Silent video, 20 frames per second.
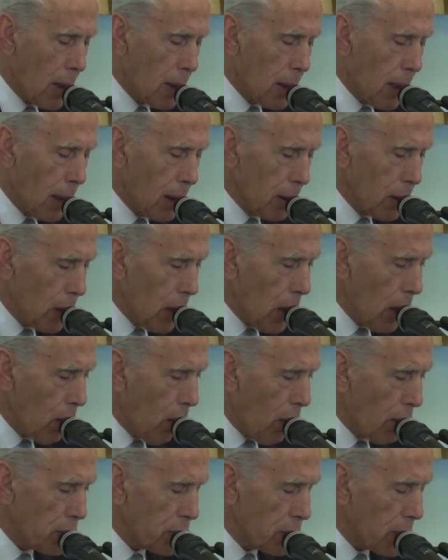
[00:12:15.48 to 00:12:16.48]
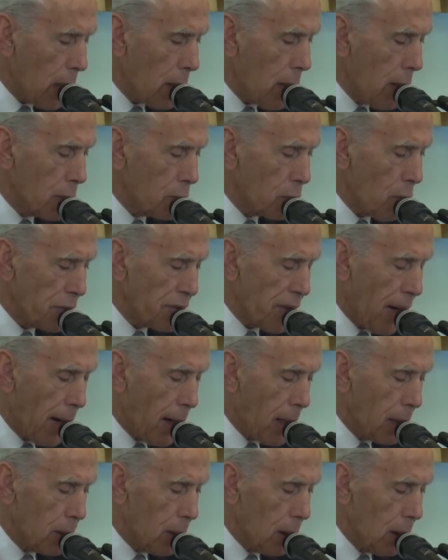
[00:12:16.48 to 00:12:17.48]
Chaldean Australian
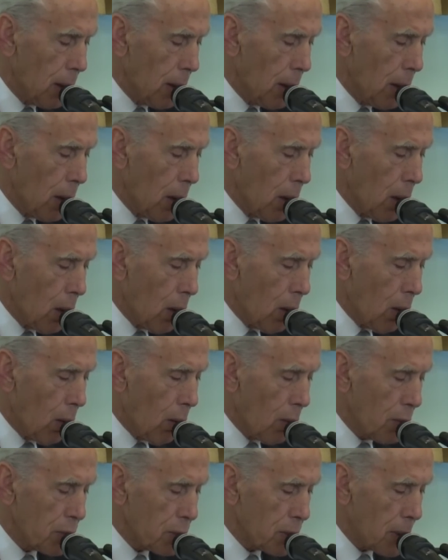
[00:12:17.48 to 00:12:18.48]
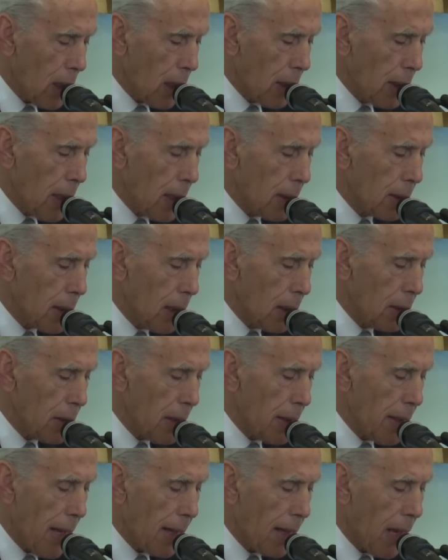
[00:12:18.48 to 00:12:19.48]
Society, Australian
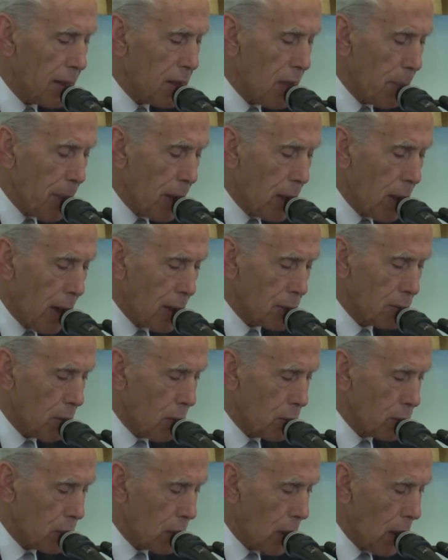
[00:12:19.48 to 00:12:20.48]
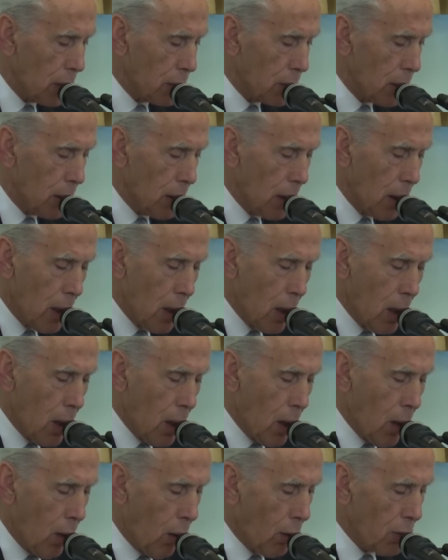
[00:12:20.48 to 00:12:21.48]
Chaldean Academic Association,
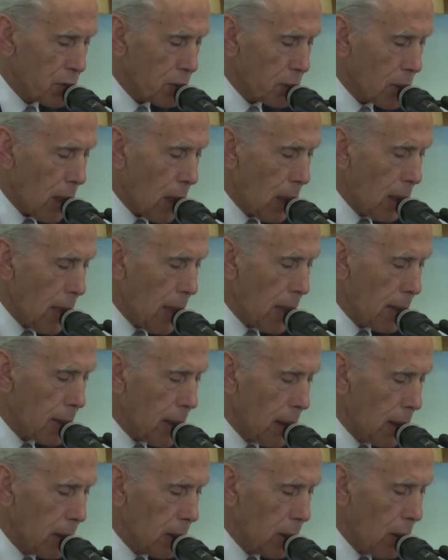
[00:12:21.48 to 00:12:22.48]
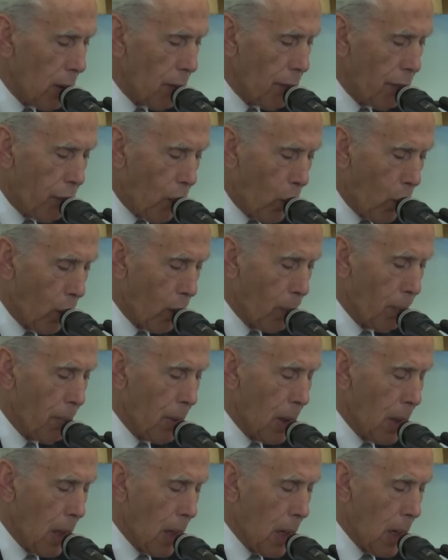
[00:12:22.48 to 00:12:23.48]
Australian Chaldean Forum,
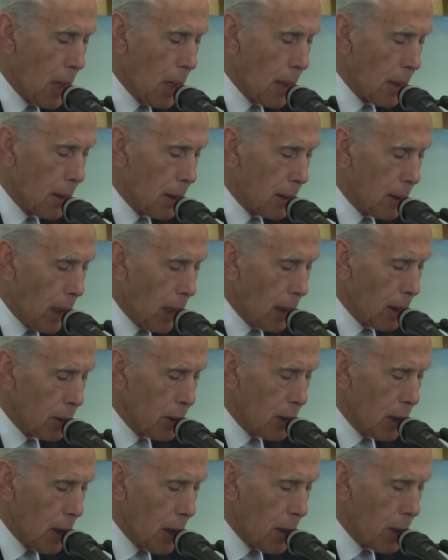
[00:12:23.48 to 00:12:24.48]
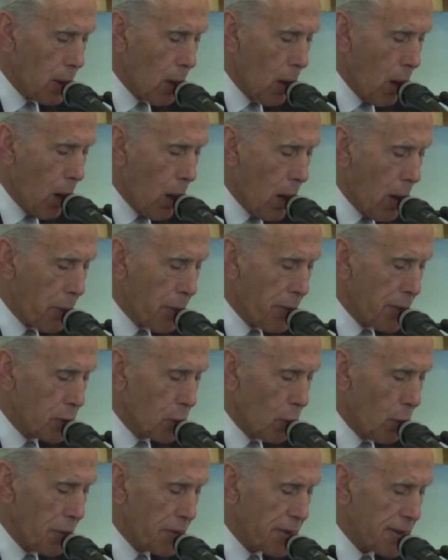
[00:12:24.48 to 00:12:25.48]
Chaldean
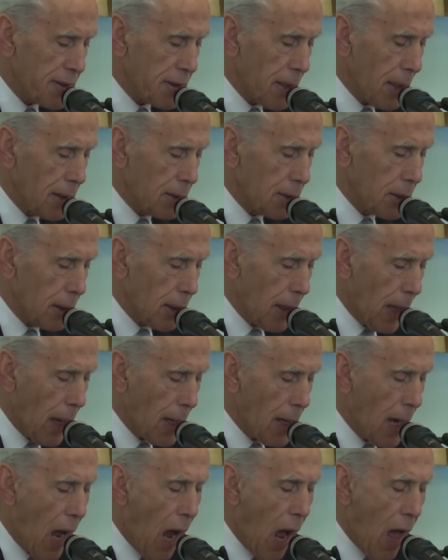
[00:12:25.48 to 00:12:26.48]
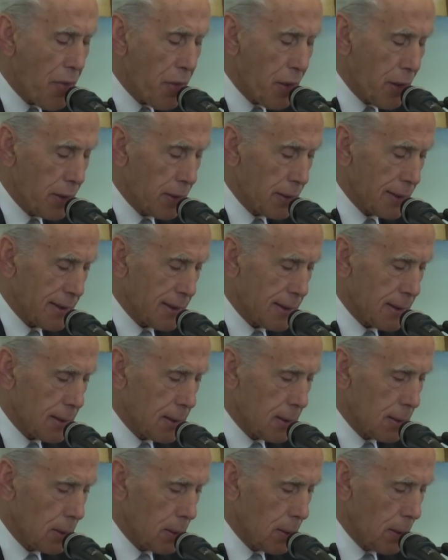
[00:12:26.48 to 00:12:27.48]
Resource Center, and
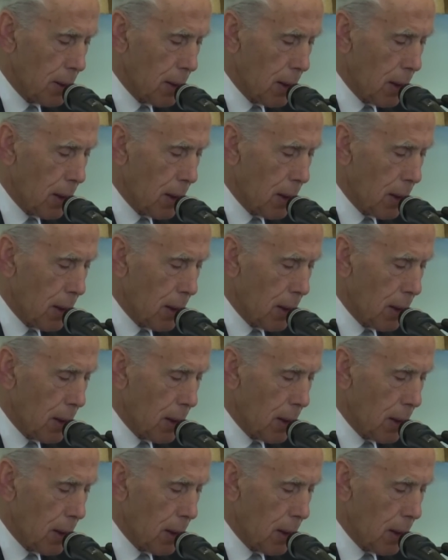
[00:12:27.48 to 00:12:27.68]
others.